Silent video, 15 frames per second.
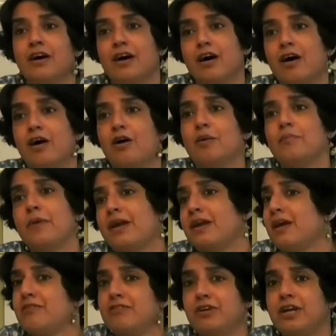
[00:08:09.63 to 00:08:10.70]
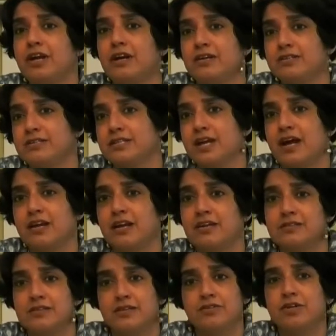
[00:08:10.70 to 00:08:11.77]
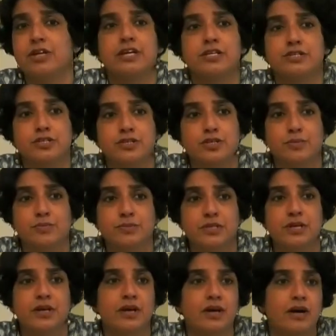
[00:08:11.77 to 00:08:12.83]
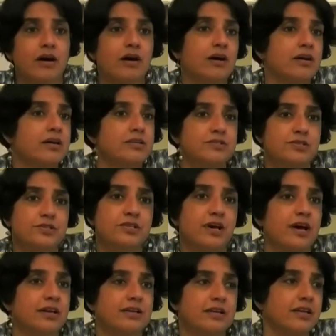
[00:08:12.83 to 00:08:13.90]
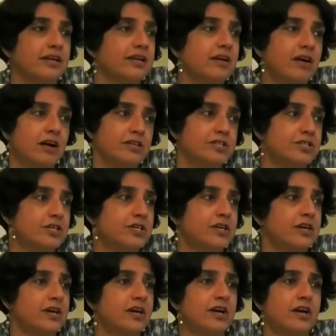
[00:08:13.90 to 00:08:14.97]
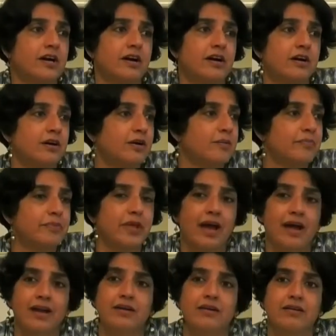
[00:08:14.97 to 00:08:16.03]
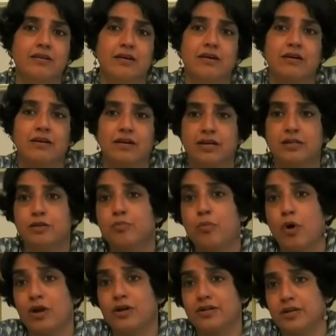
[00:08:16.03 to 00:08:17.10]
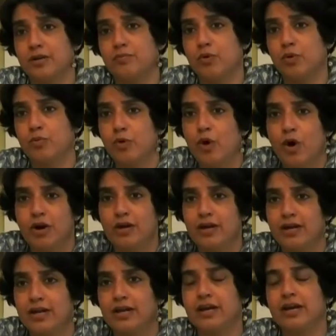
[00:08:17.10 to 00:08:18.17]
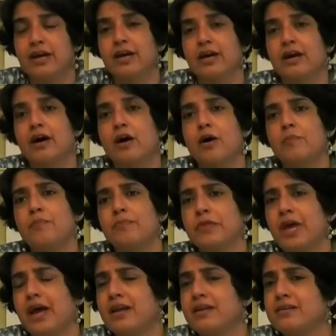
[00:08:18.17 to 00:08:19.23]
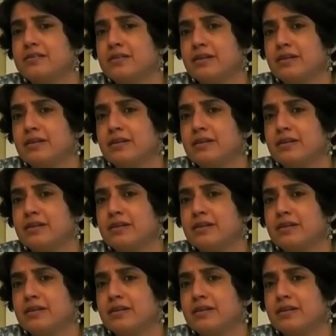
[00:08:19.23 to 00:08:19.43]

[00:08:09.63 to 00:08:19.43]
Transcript: and everyday understandings and relationships in society, in culture, and in the polity more broadly. And